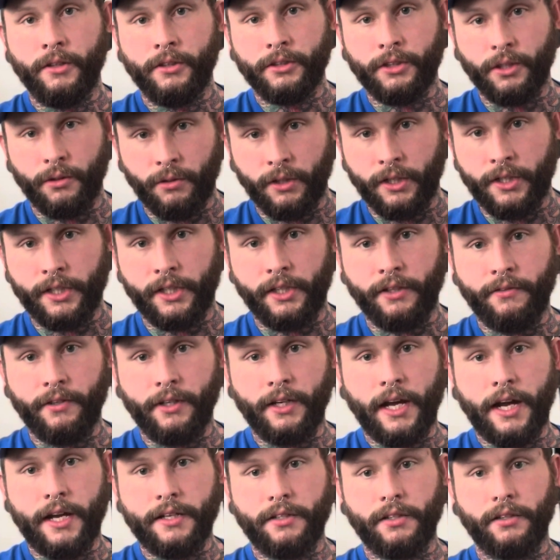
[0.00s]
I wanted to give you
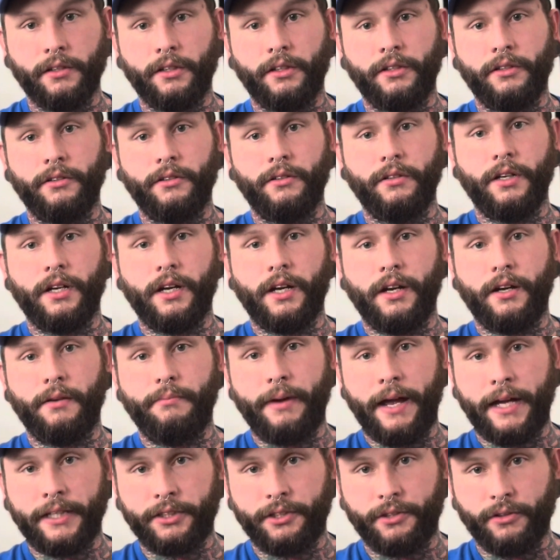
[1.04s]
guys a little
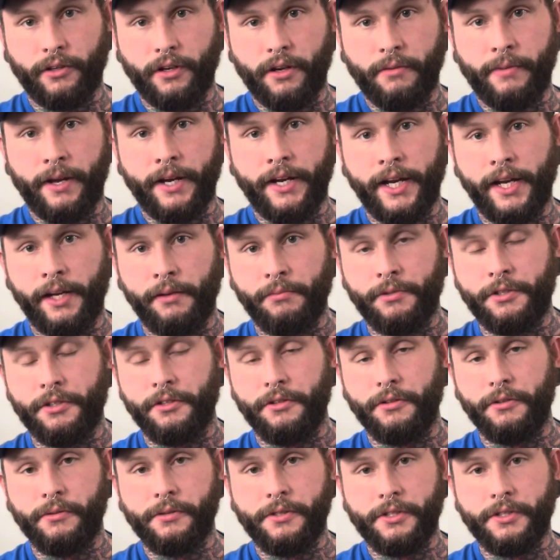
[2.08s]
backstory on my name too.